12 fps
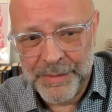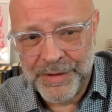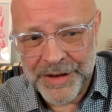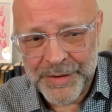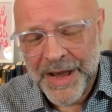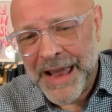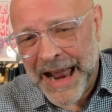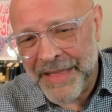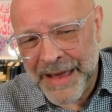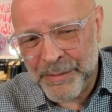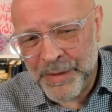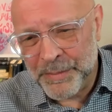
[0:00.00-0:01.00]
but
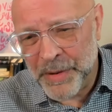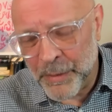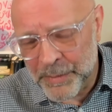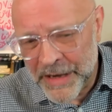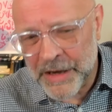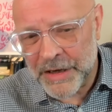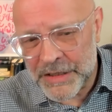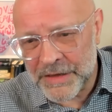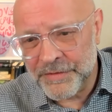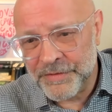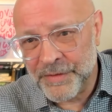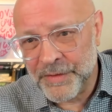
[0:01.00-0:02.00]
and then but because
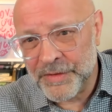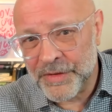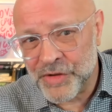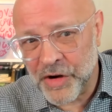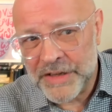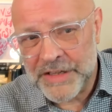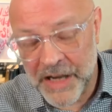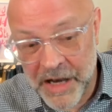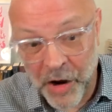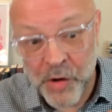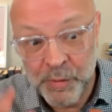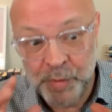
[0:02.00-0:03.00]
of trying to
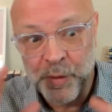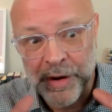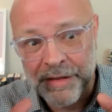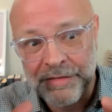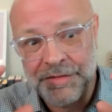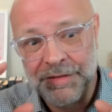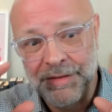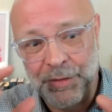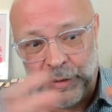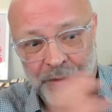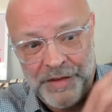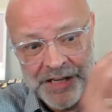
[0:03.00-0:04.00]
cope with
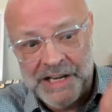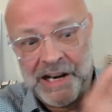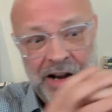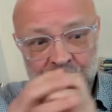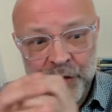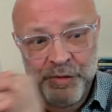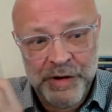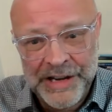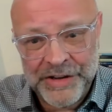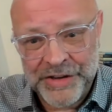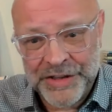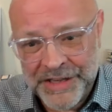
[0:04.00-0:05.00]
all of these closed
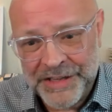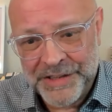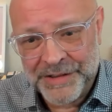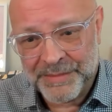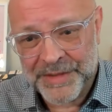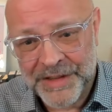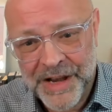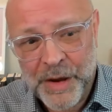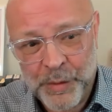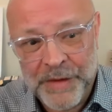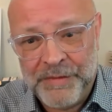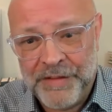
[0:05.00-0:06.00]
religious systems,
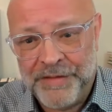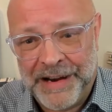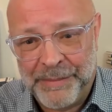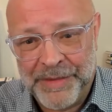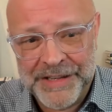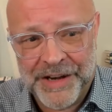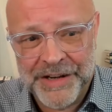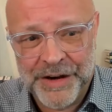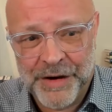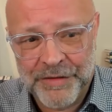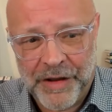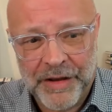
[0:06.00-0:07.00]
we've developed this
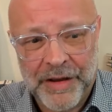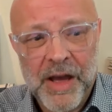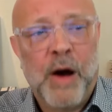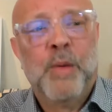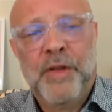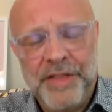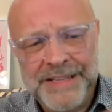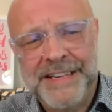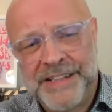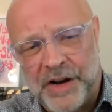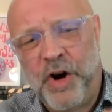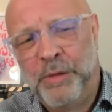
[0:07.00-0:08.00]
idea of like, oh well, this
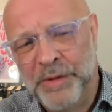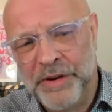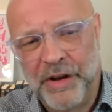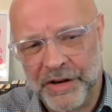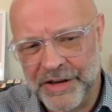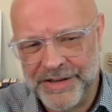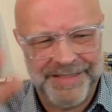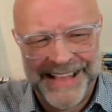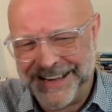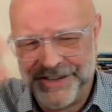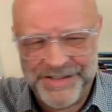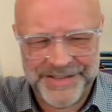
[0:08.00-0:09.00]
is a common knowledge, and
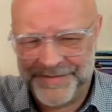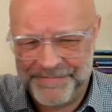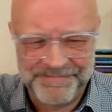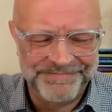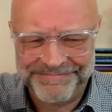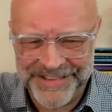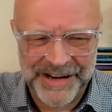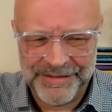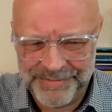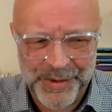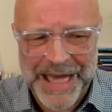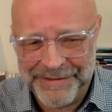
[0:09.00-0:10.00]
that's just you know
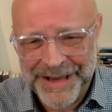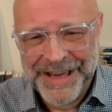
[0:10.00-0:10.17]
whatever.